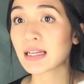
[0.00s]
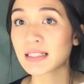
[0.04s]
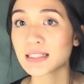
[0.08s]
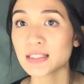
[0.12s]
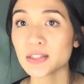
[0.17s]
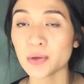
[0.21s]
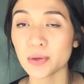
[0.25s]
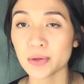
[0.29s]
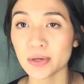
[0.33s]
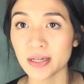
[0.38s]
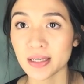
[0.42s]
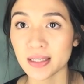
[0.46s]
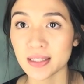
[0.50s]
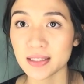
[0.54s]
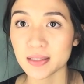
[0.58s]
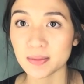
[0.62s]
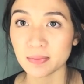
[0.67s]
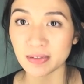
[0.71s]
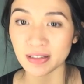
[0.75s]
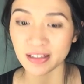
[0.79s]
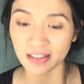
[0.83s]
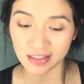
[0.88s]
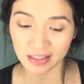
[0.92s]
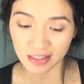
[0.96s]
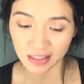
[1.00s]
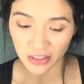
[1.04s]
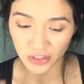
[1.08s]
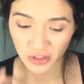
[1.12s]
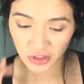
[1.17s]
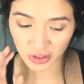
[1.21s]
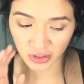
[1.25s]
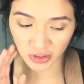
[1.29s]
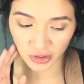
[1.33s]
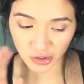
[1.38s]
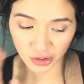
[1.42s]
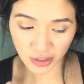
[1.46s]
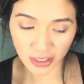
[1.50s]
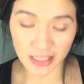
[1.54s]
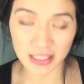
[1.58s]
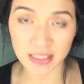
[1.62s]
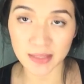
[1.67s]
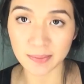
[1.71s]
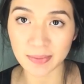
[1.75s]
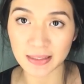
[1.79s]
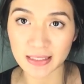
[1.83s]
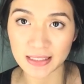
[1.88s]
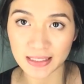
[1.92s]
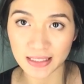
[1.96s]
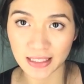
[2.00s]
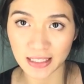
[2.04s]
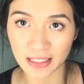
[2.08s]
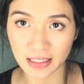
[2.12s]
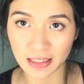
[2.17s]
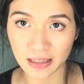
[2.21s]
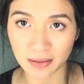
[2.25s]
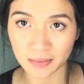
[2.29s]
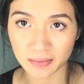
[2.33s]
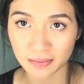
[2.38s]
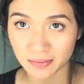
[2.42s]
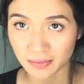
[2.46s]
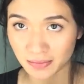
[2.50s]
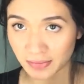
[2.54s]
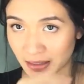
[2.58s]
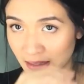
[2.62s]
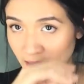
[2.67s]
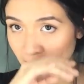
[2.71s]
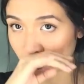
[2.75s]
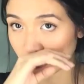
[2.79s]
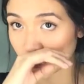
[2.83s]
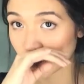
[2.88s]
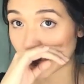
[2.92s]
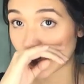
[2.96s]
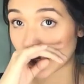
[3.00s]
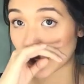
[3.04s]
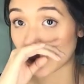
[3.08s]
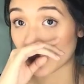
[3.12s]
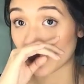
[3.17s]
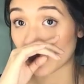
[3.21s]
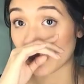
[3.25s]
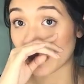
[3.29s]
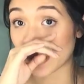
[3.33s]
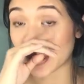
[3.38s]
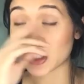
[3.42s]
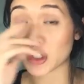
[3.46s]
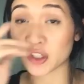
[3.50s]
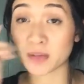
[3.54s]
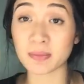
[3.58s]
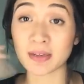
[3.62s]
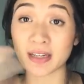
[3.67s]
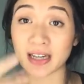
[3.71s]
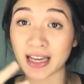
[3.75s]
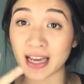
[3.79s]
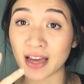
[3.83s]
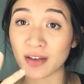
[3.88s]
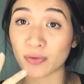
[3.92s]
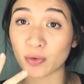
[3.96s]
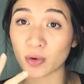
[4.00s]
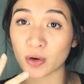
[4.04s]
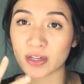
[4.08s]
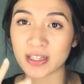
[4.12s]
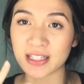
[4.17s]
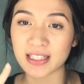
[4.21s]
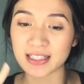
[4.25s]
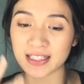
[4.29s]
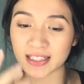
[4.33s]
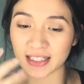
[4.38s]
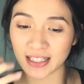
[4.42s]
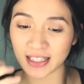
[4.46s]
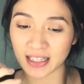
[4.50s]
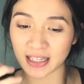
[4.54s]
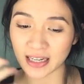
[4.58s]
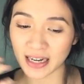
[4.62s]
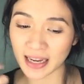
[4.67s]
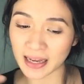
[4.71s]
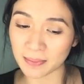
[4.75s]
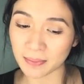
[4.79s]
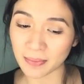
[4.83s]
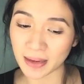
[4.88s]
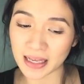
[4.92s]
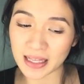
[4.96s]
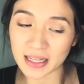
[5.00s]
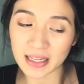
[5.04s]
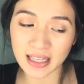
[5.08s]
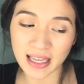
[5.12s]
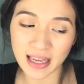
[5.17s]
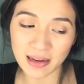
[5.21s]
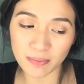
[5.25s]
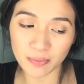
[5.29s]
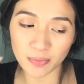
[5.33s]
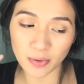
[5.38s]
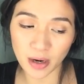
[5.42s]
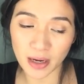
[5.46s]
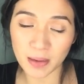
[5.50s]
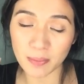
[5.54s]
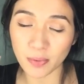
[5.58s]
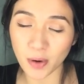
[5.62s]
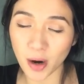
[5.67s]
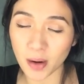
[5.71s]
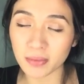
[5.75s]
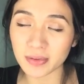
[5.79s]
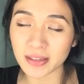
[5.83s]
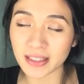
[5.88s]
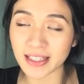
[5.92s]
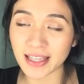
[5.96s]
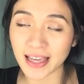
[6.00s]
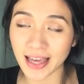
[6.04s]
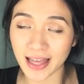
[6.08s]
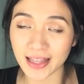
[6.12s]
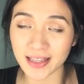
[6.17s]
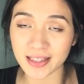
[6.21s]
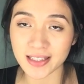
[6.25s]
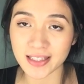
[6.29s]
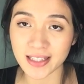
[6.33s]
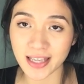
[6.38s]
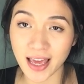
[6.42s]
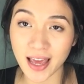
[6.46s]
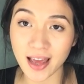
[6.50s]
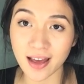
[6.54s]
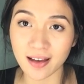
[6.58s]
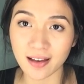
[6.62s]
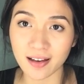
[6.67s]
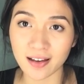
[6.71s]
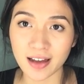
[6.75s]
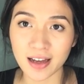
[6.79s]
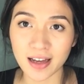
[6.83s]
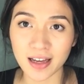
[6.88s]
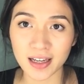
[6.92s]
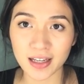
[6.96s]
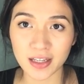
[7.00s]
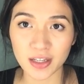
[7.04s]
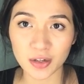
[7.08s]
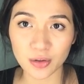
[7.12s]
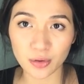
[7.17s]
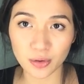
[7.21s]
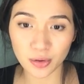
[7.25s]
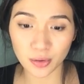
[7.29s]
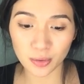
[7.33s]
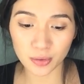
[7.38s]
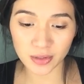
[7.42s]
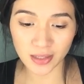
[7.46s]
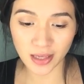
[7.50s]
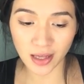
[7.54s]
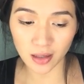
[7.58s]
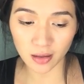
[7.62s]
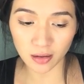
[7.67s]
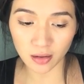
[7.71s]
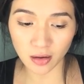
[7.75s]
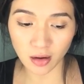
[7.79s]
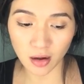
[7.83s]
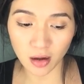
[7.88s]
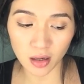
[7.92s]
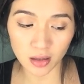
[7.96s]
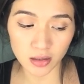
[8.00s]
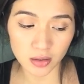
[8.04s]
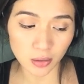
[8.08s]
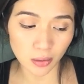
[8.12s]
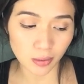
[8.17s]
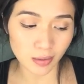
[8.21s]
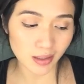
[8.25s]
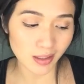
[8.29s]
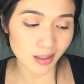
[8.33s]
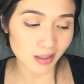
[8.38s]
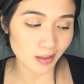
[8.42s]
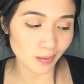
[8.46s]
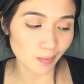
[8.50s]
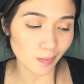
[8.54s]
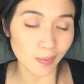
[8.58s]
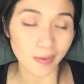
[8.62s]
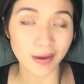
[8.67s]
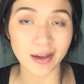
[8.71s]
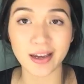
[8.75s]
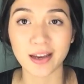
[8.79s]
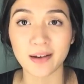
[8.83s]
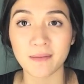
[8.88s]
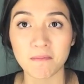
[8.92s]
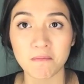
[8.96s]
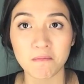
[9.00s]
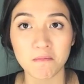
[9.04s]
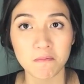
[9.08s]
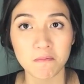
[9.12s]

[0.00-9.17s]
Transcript: toners because it just dries my skin up a little bit too much. I mean, I have oily skin and it probably can take, you know, those alcohol toners, but